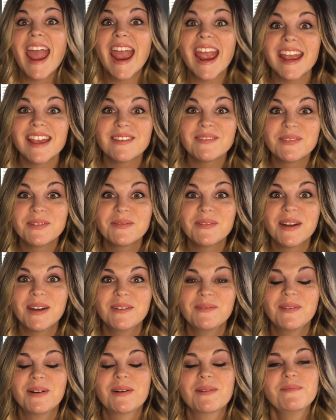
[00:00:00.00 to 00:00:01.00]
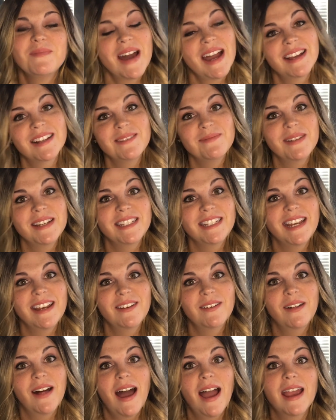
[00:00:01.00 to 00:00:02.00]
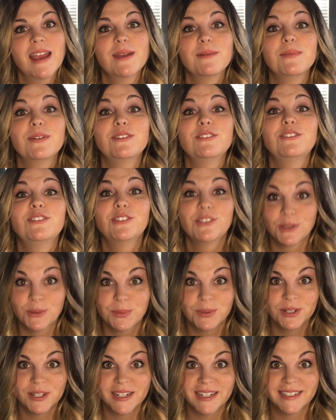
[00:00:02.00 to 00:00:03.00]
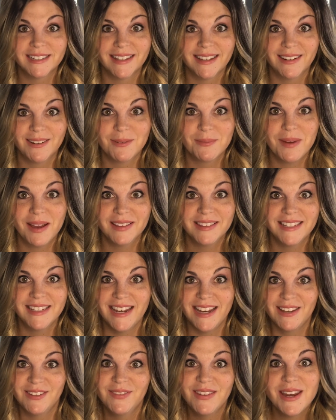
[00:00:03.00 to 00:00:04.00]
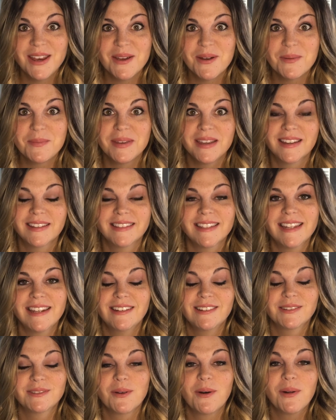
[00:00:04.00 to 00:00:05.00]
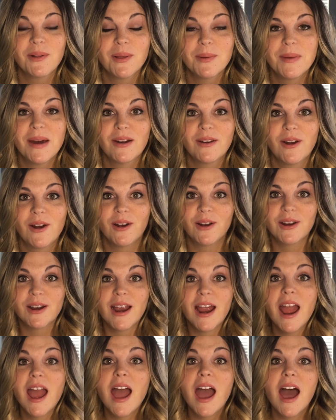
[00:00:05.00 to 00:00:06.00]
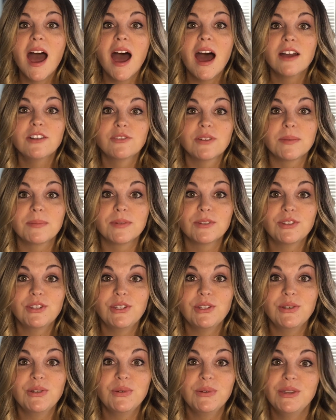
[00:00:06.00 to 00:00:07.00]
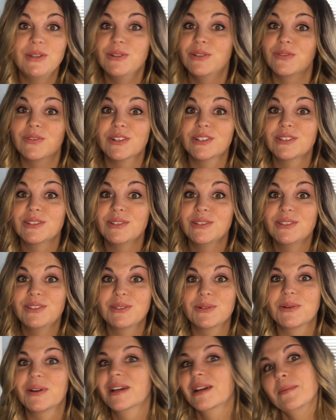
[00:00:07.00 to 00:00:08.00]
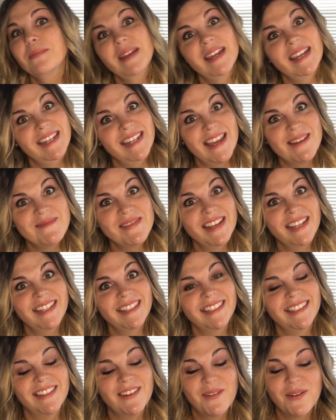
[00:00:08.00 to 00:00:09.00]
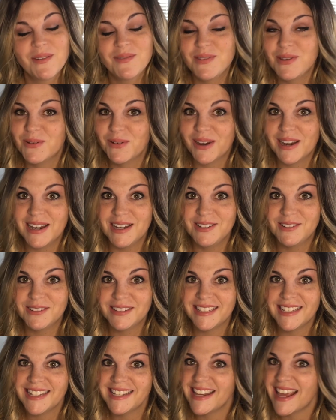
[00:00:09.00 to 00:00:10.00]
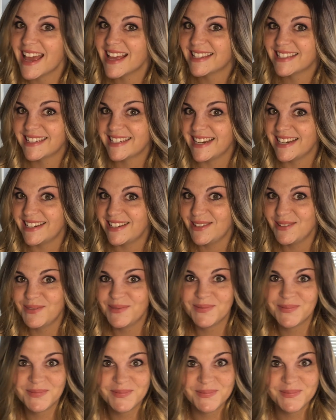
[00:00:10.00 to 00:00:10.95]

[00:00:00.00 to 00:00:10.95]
Hey everyone, welcome back to my channel. I am super excited about today's video because it is all about our trip to Universal during a pandemic. So if you are interested, stay tuned.